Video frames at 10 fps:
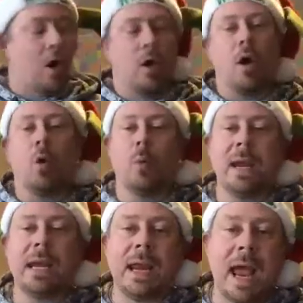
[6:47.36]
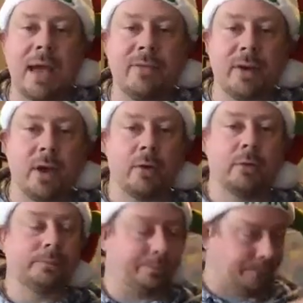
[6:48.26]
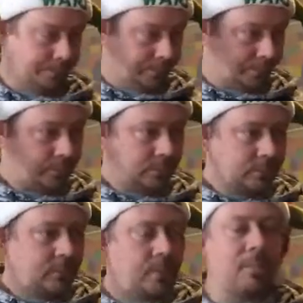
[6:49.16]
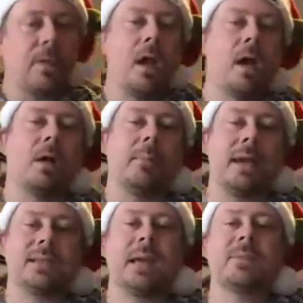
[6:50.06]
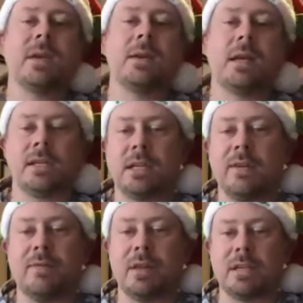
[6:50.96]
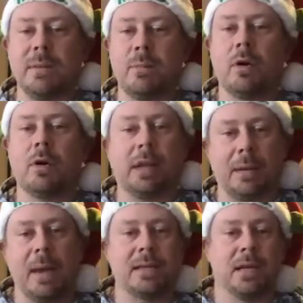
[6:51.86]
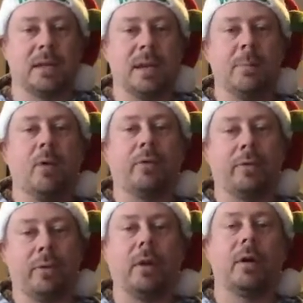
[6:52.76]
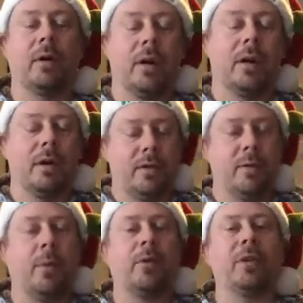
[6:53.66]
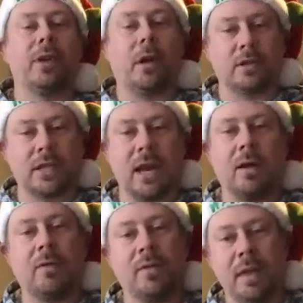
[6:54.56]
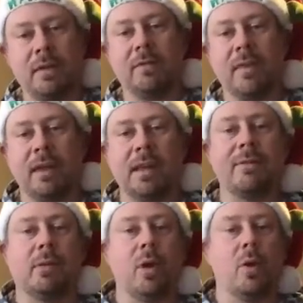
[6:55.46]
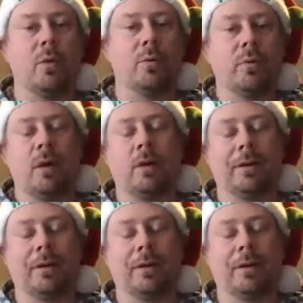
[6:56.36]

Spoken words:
a week and a half ago, my stepson doesn't live with us anymore. Like my son, they're both adults now. They live alone, or